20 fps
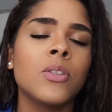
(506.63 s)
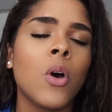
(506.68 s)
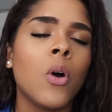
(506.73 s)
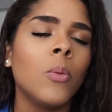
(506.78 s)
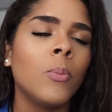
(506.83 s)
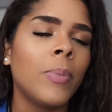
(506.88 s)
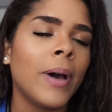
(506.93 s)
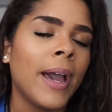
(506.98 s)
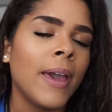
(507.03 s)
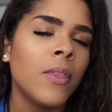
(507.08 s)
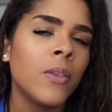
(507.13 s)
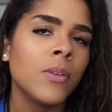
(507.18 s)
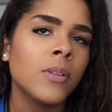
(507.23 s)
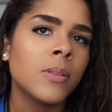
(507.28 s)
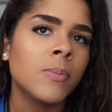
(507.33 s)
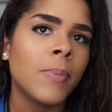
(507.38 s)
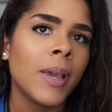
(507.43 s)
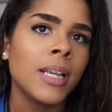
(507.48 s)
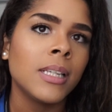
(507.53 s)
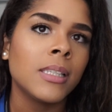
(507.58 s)
Don't buy
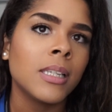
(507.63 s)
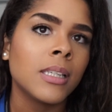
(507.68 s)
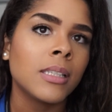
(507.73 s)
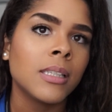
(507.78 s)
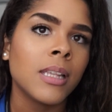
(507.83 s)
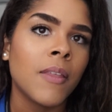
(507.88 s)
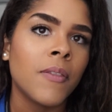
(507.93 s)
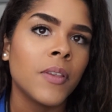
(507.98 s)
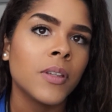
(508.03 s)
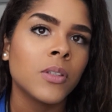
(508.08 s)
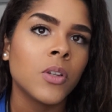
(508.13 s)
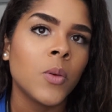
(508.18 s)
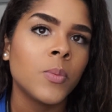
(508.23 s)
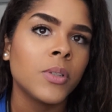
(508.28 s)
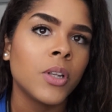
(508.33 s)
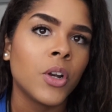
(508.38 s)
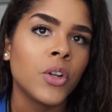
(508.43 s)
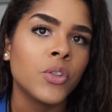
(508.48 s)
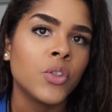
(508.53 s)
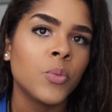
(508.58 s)
those basic
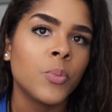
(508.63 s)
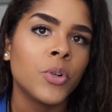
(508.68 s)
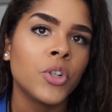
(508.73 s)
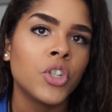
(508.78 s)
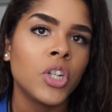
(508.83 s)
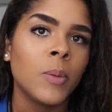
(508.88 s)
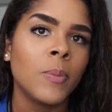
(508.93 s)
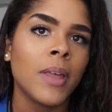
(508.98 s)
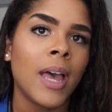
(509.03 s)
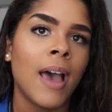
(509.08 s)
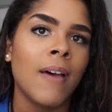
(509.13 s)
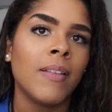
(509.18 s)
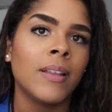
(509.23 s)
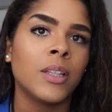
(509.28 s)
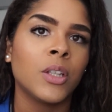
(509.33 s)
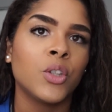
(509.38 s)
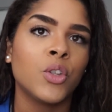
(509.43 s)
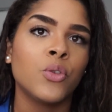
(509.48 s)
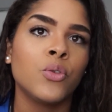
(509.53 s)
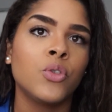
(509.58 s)
stethoscopes that are super cheap that have
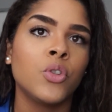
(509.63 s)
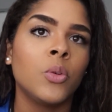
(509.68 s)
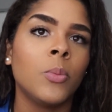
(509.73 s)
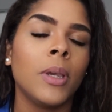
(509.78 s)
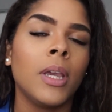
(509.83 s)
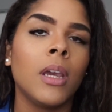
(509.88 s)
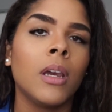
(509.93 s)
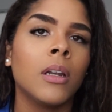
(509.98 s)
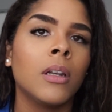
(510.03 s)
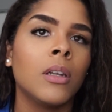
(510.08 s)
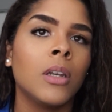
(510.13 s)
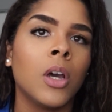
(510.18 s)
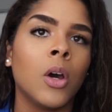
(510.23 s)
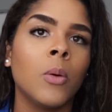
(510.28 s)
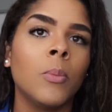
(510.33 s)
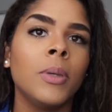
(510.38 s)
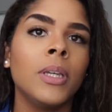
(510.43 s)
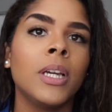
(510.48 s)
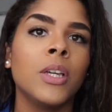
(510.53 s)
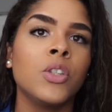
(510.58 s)
like the 2 tubing.
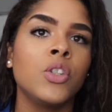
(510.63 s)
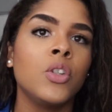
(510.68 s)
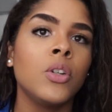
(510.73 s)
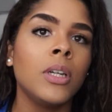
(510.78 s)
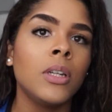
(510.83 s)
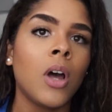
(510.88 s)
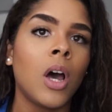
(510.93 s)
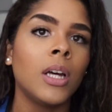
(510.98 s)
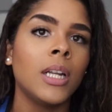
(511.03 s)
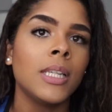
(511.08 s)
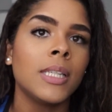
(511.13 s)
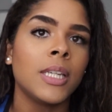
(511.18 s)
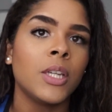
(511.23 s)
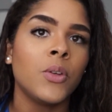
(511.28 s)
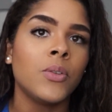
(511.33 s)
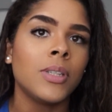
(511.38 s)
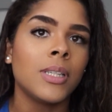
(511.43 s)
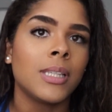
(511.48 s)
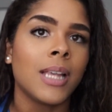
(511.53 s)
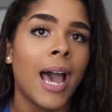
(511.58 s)
No, because you can honestly
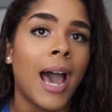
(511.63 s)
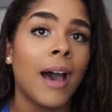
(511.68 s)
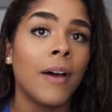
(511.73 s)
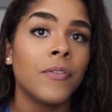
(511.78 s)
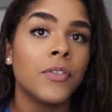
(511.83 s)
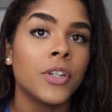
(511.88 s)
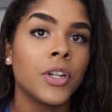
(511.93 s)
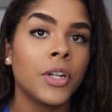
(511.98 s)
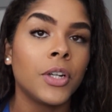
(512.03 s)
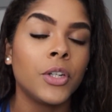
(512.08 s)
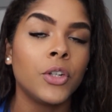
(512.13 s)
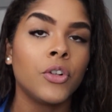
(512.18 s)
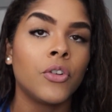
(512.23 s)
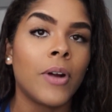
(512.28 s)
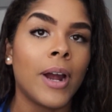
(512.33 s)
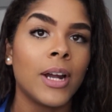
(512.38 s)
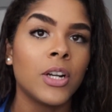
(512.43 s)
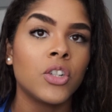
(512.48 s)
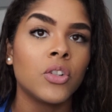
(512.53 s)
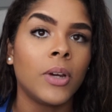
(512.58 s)
use this after you
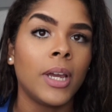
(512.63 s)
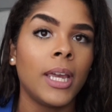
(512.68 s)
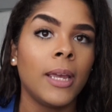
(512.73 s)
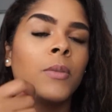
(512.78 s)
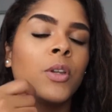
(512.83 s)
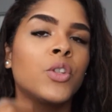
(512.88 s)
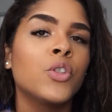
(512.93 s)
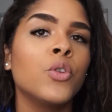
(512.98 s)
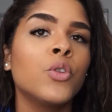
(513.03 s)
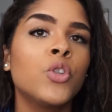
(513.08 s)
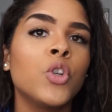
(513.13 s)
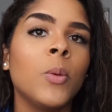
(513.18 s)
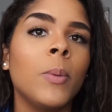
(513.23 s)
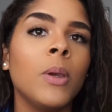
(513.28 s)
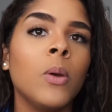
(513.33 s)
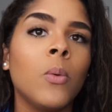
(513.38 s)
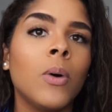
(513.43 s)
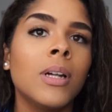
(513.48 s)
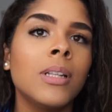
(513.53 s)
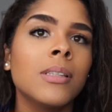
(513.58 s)
graduate. The 2
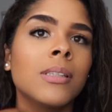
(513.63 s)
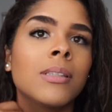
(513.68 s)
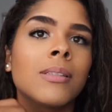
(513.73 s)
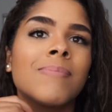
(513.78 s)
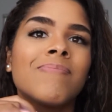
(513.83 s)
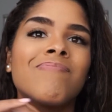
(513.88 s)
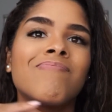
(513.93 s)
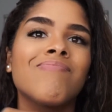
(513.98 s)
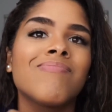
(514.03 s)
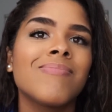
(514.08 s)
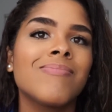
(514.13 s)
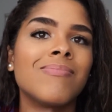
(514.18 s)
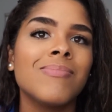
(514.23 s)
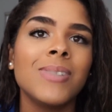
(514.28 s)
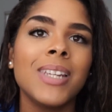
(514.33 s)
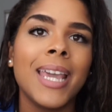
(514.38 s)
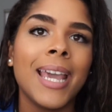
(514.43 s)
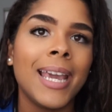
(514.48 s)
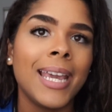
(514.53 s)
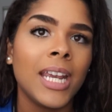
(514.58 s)
tubing ones,
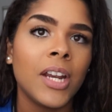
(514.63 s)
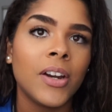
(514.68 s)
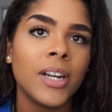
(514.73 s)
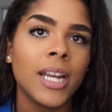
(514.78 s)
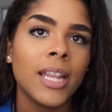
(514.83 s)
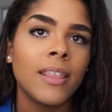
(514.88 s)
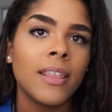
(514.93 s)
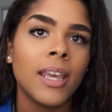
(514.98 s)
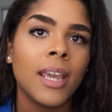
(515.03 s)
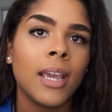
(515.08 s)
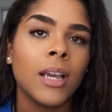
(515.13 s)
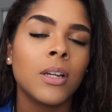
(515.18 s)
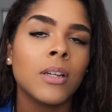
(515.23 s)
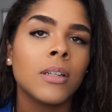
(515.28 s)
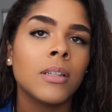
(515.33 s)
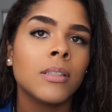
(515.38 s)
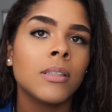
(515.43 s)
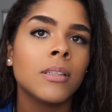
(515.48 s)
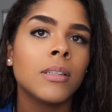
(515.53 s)
you can't hear anything.